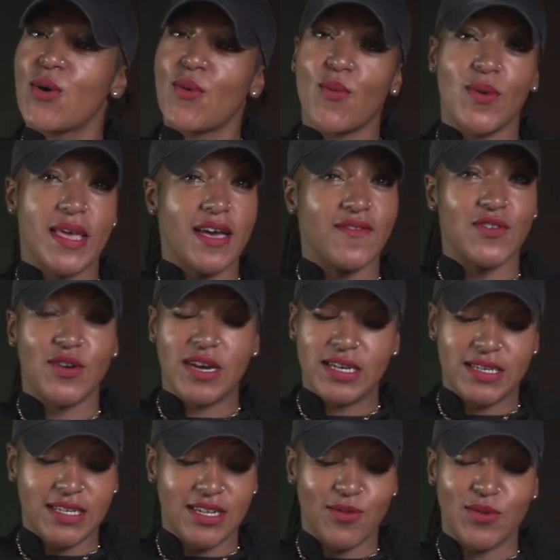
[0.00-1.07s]
We have no
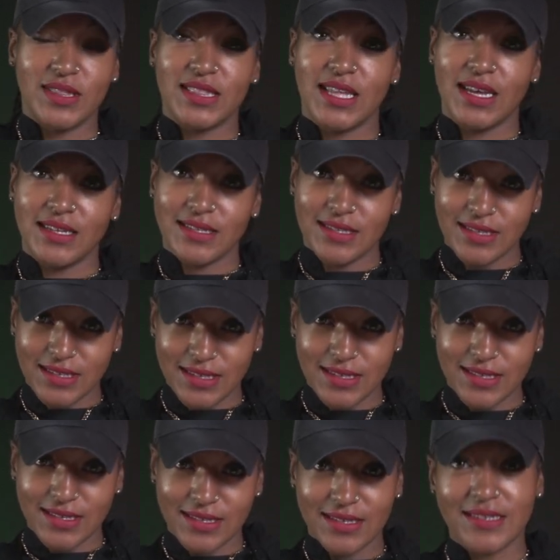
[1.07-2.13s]
idea what that
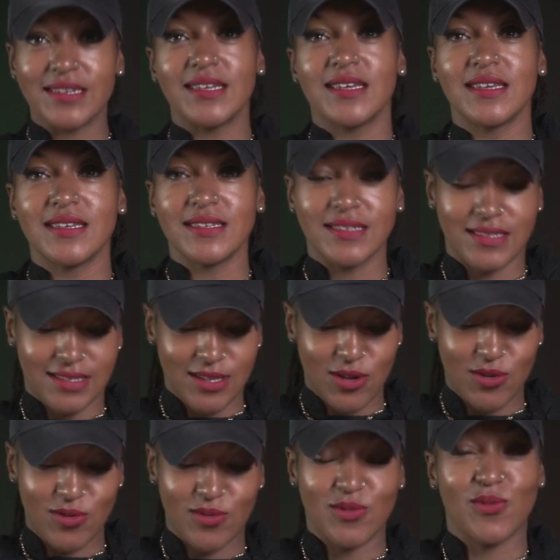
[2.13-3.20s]
seasoned is,
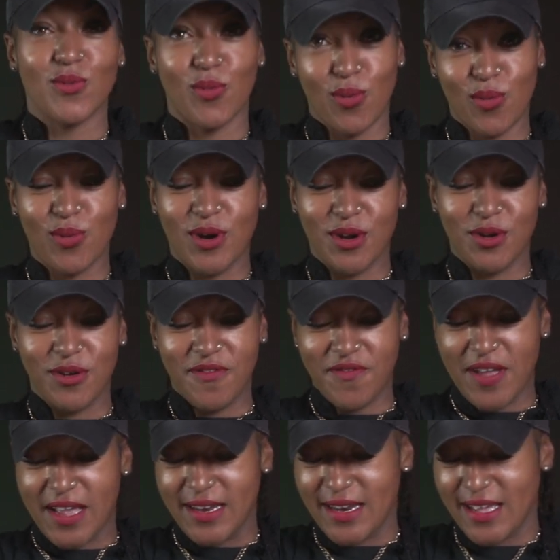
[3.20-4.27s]
so we're going to
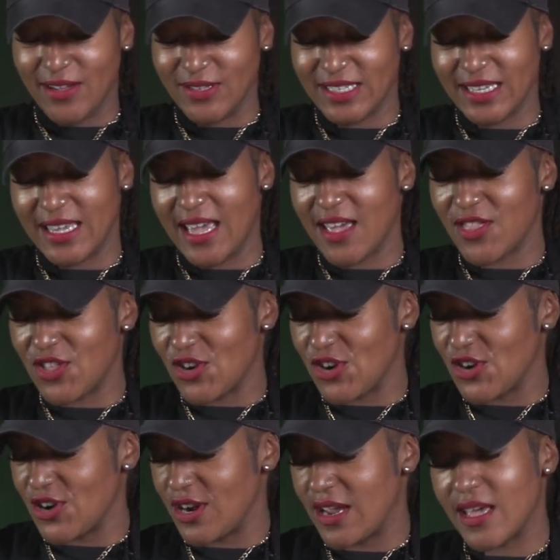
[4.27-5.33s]
find out
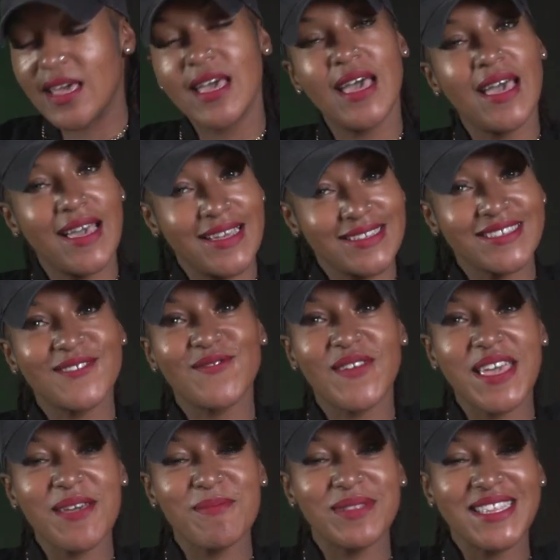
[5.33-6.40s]
together as a
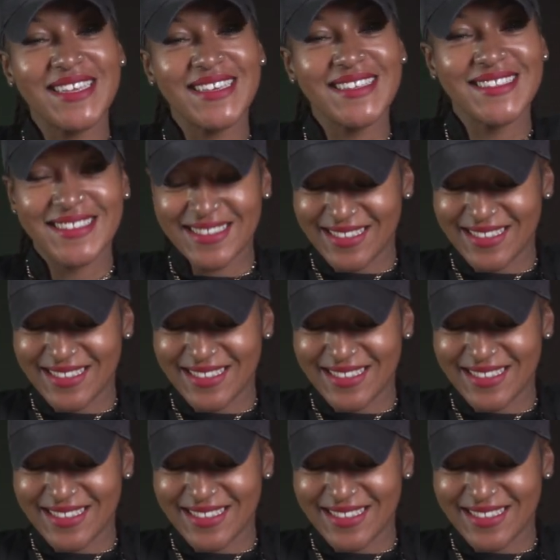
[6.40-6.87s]
family.